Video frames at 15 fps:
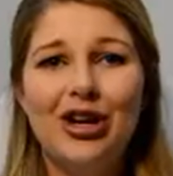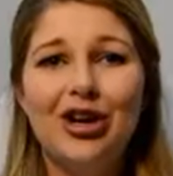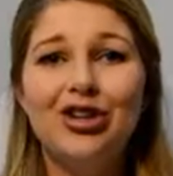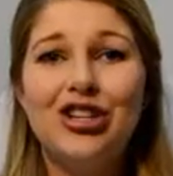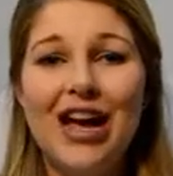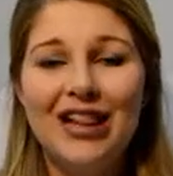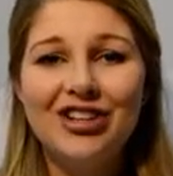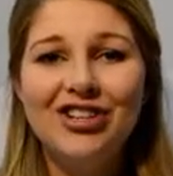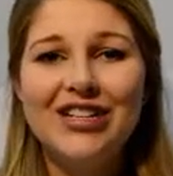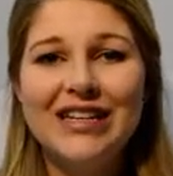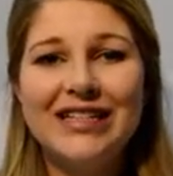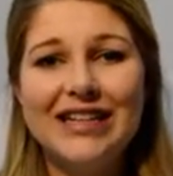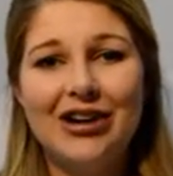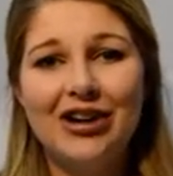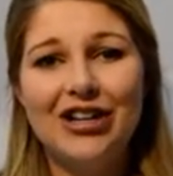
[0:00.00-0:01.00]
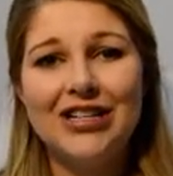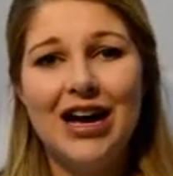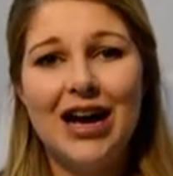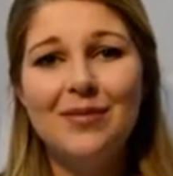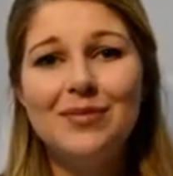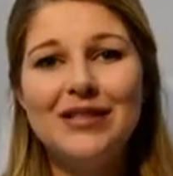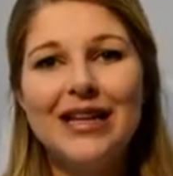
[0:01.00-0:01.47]
who challenge these
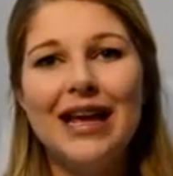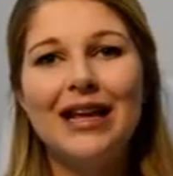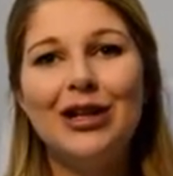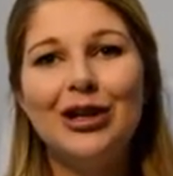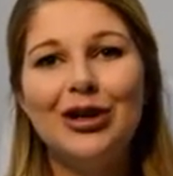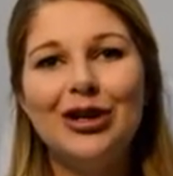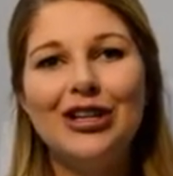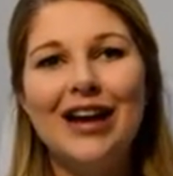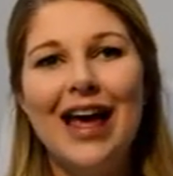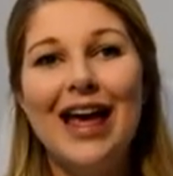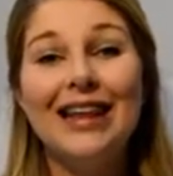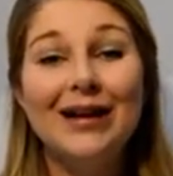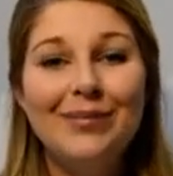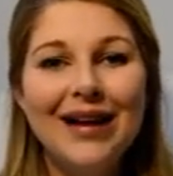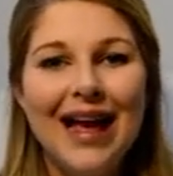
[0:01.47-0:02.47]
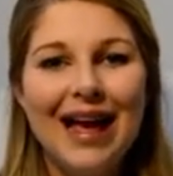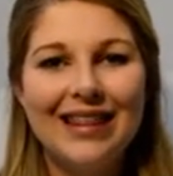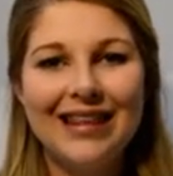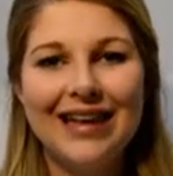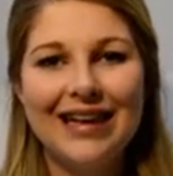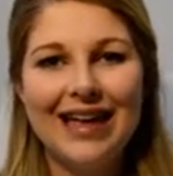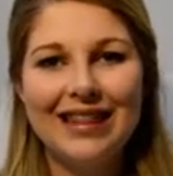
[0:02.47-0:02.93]
stereotypes include Olympic
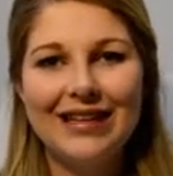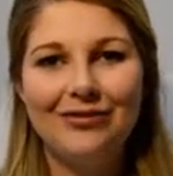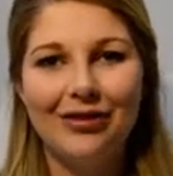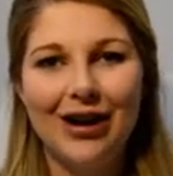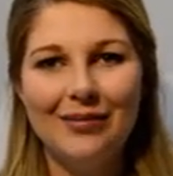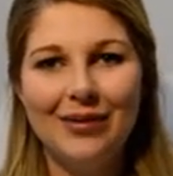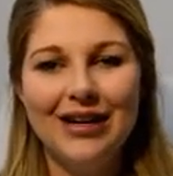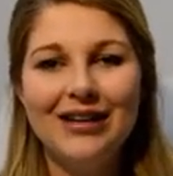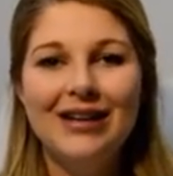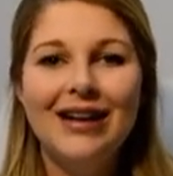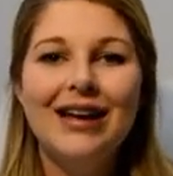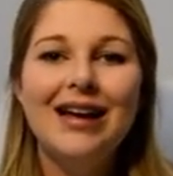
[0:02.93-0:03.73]
athlete Cathy Freeman,